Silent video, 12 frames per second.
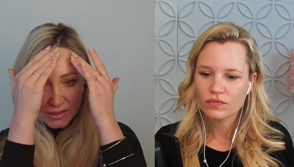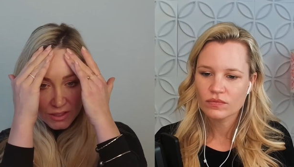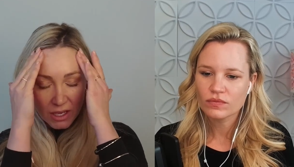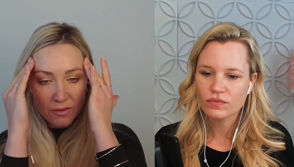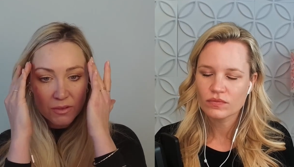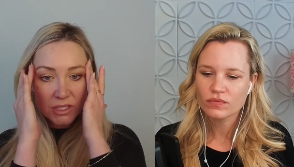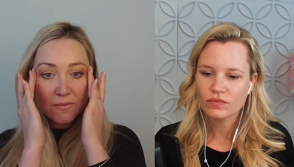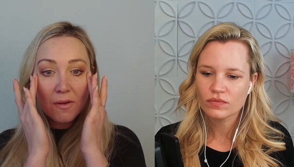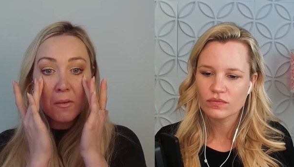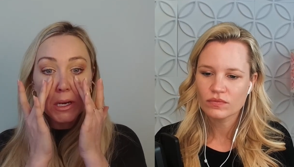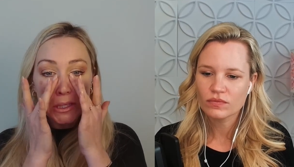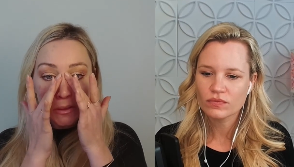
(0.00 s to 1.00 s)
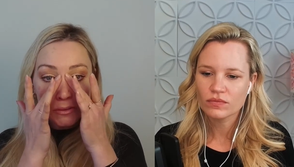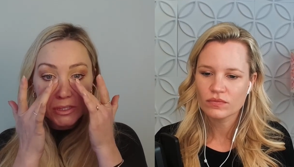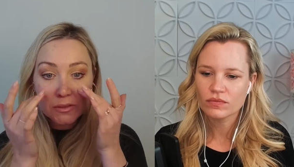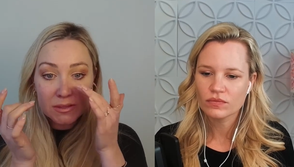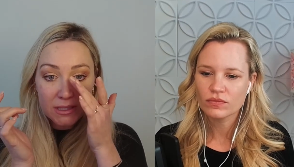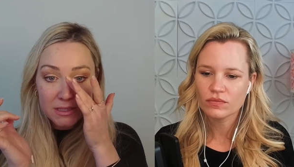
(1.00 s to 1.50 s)
Speaker 1: is good. Whichever one you
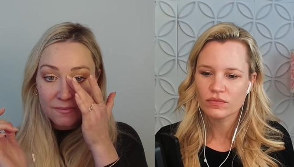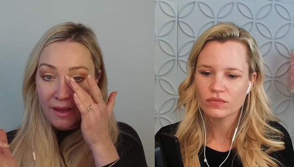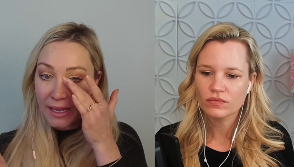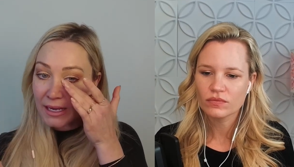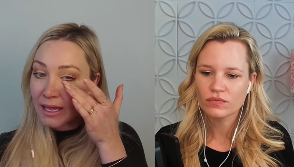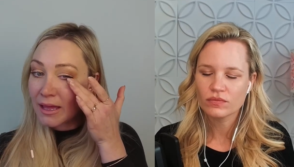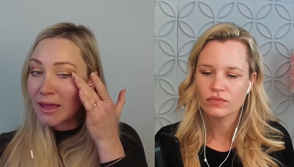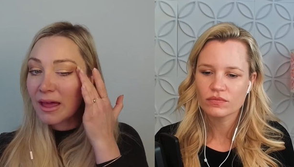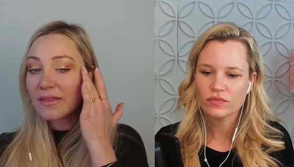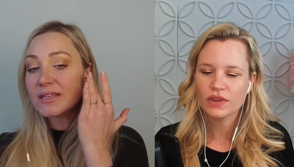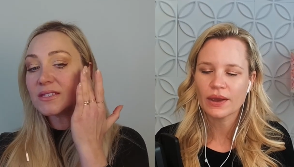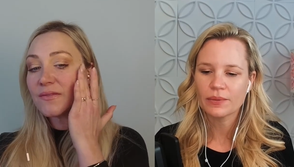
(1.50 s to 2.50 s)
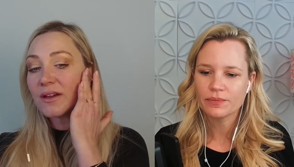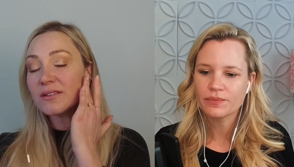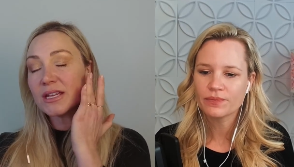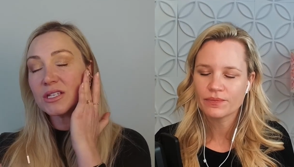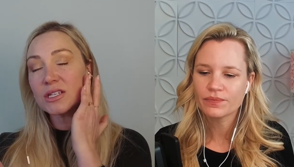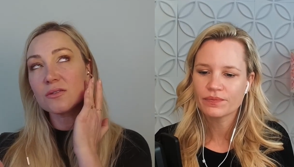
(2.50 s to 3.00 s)
choose is fine. And this okay.
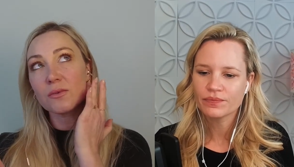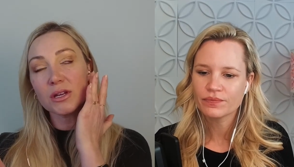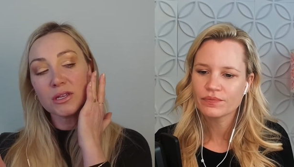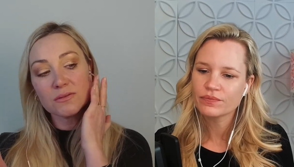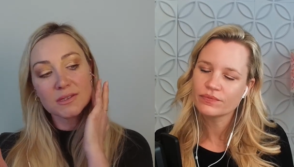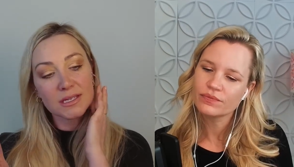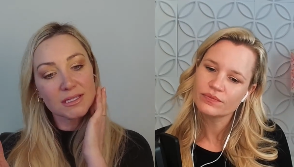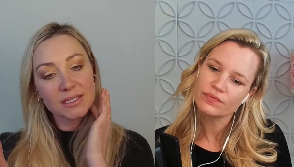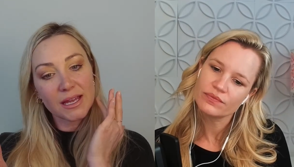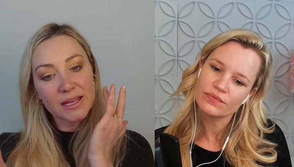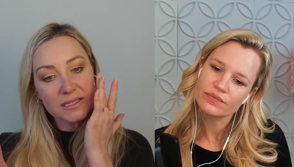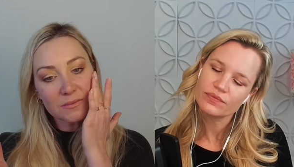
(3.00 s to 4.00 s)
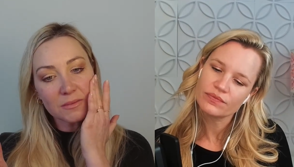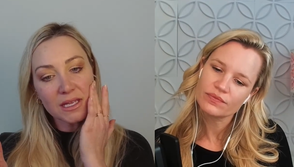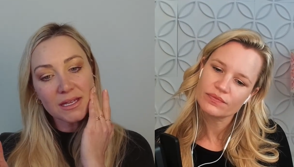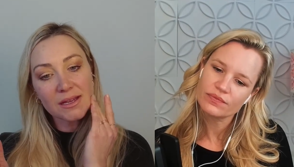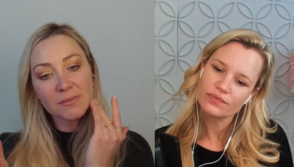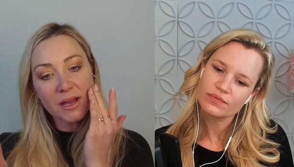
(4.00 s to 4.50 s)
foundation we're using today is
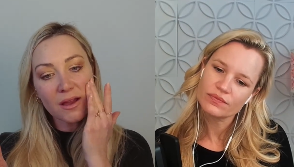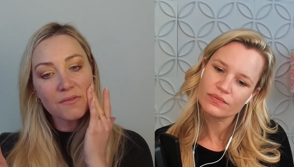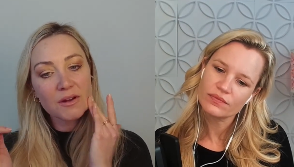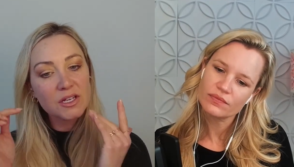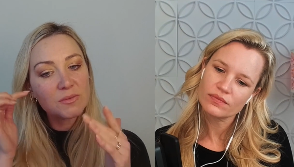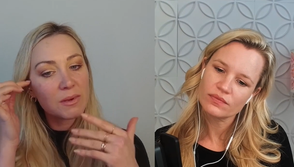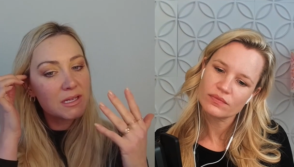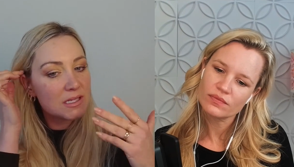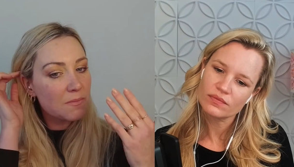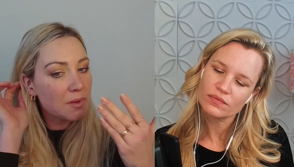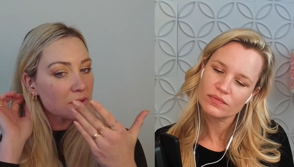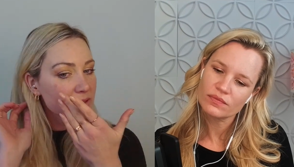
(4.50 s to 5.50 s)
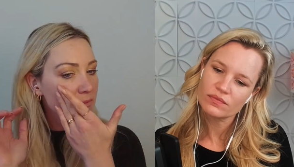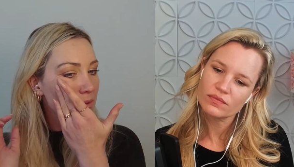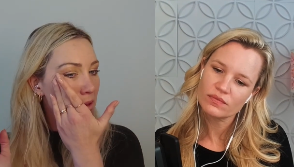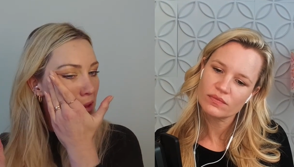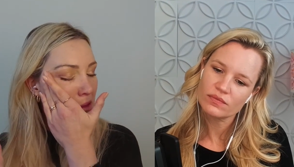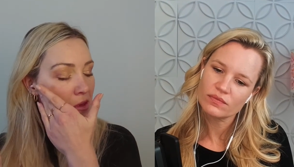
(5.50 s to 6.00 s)
medium coverage, but it's
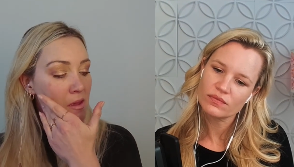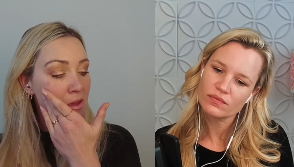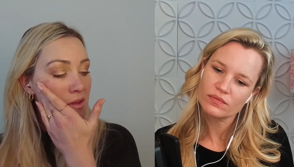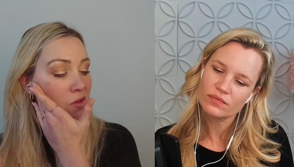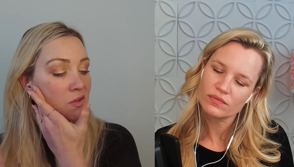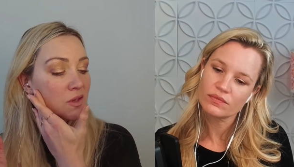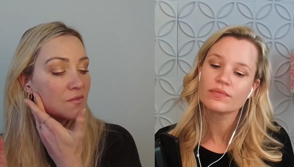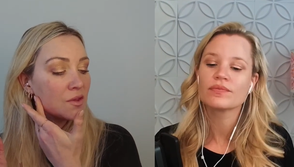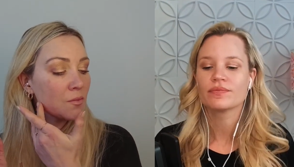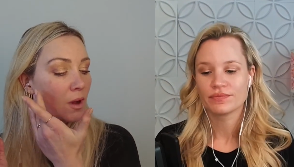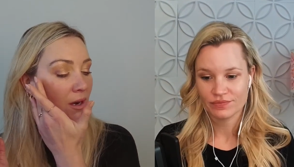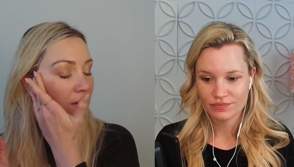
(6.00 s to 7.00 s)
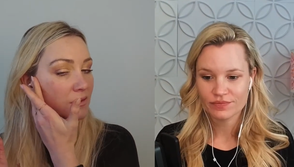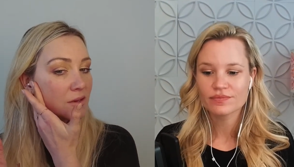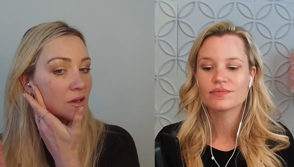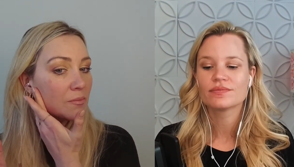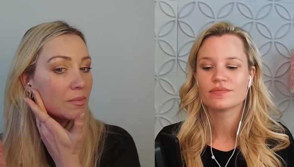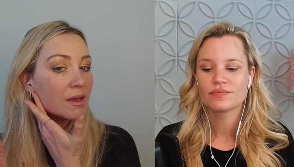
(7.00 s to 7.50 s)
buildable. So if you want a
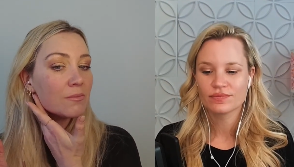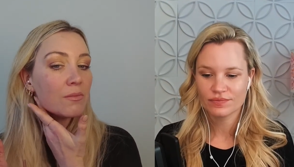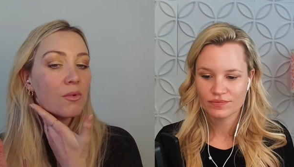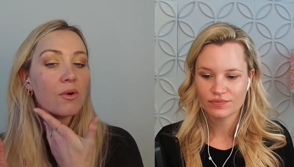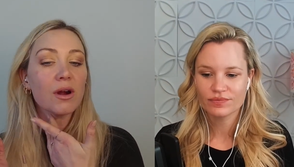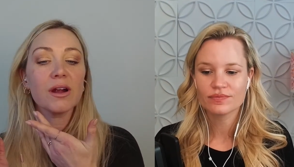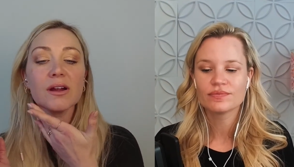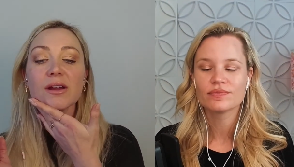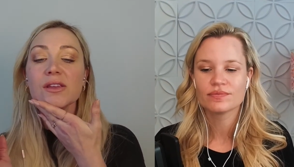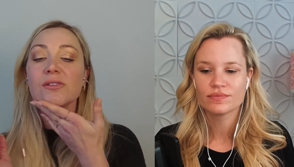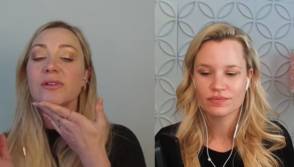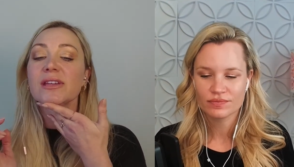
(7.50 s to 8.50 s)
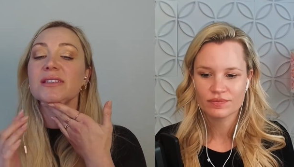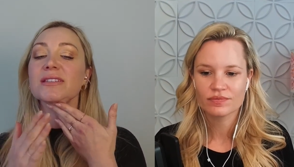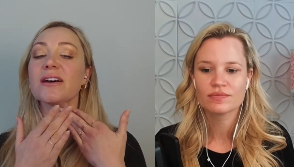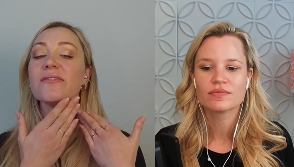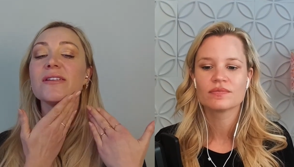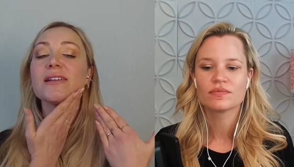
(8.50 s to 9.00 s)
little bit more, you can
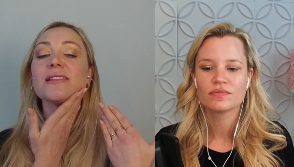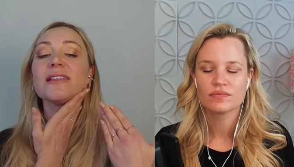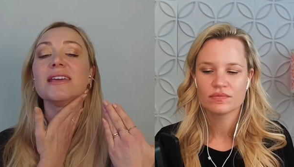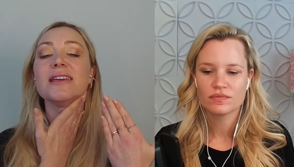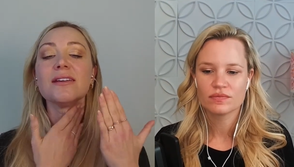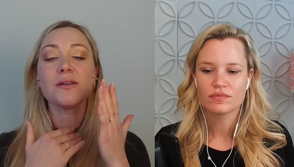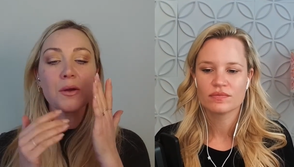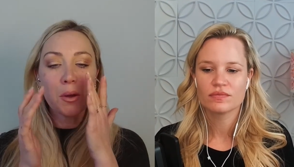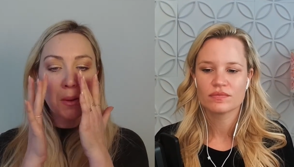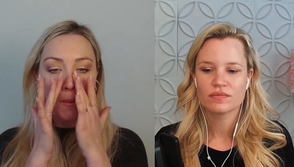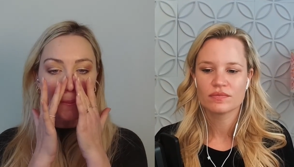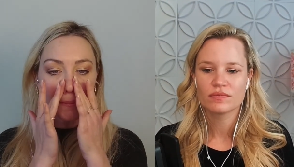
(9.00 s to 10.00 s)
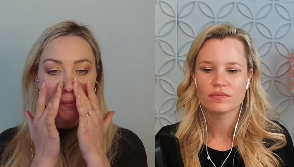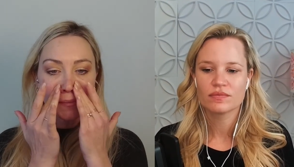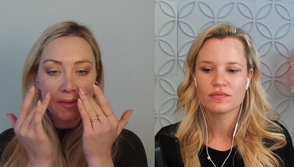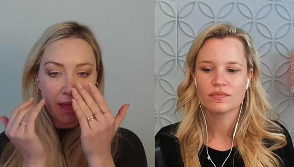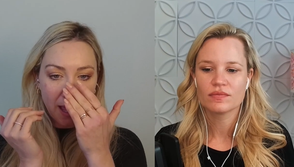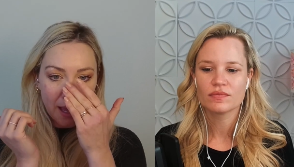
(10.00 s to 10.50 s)
definitely
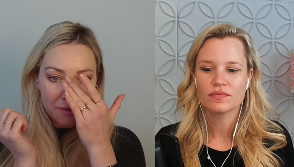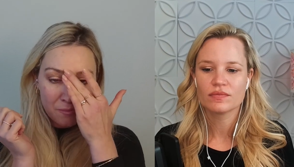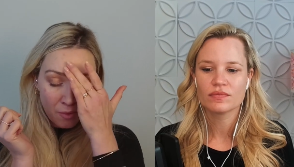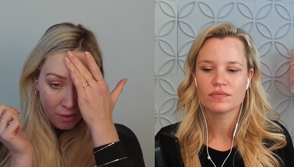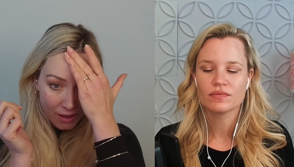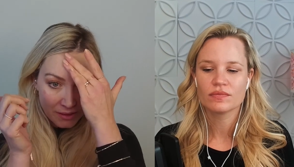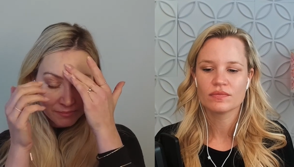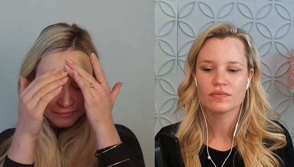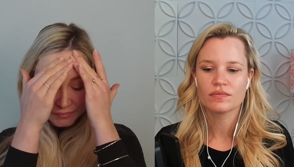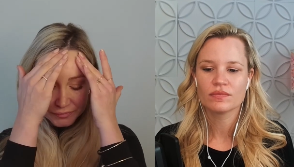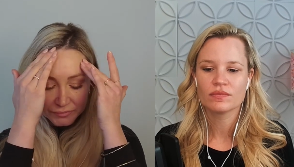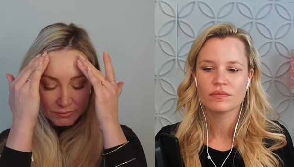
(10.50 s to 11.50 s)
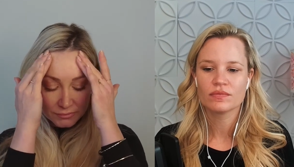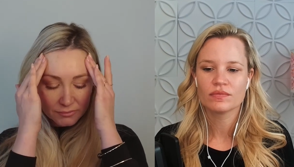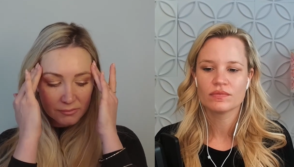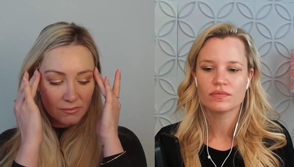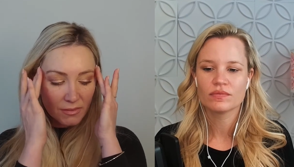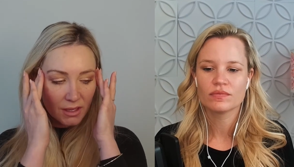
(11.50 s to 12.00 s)
add more.
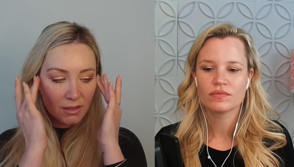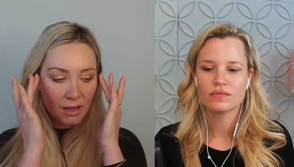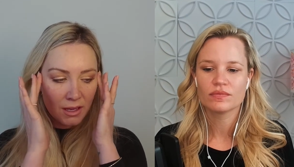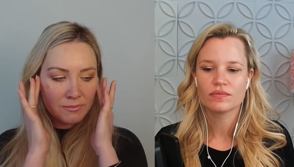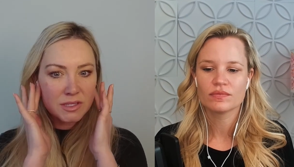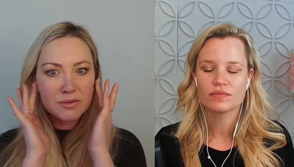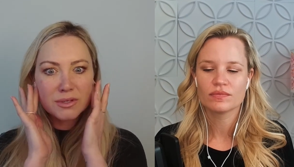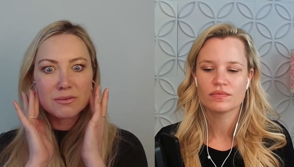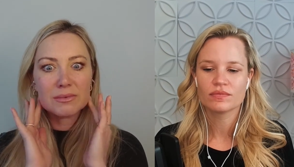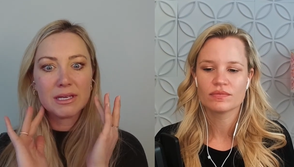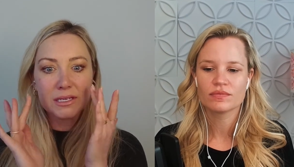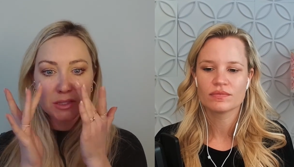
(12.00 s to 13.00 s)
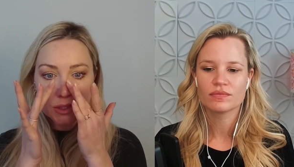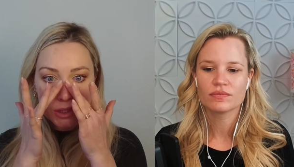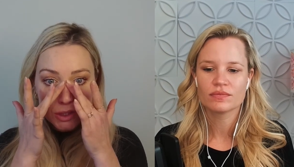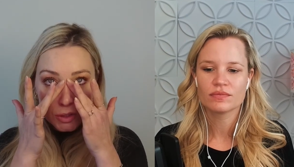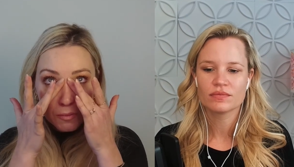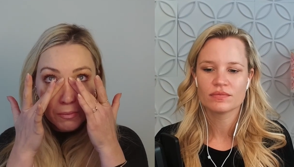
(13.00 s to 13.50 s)
Um, so you don't need a
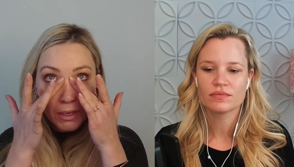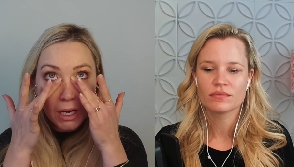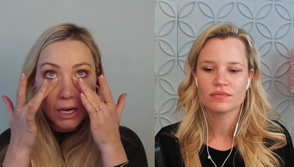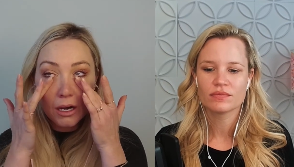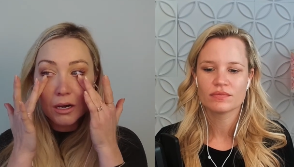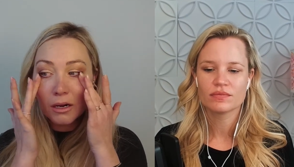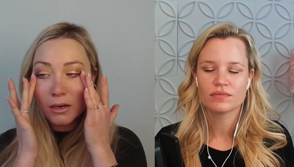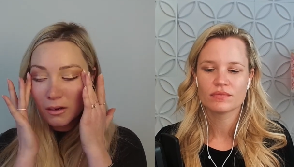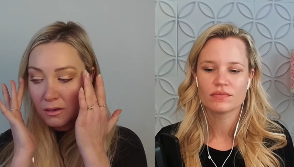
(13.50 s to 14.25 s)
super